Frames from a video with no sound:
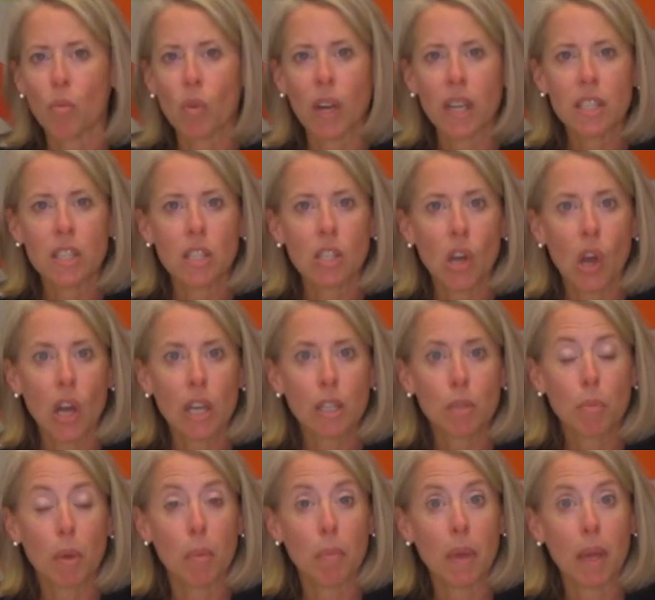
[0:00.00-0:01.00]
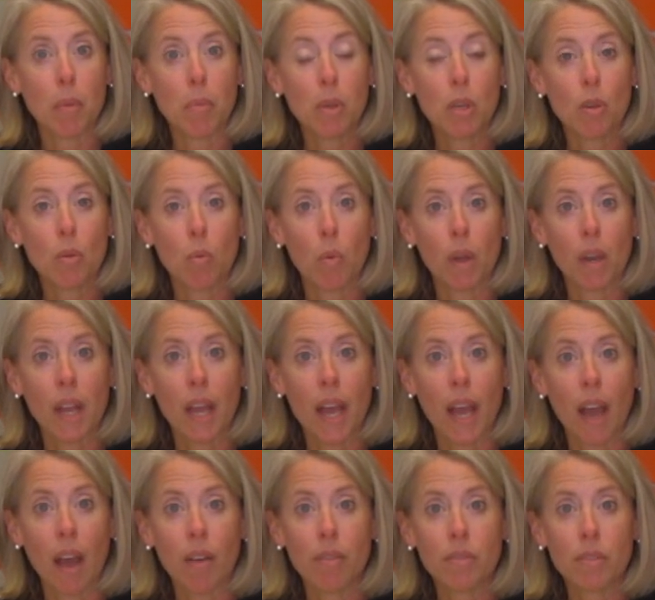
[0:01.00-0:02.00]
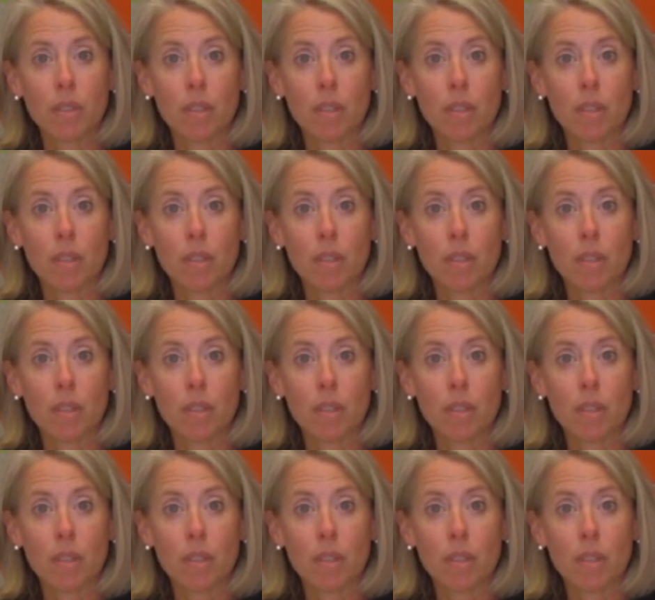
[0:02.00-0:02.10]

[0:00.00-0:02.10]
red sauce, but maybe you want to have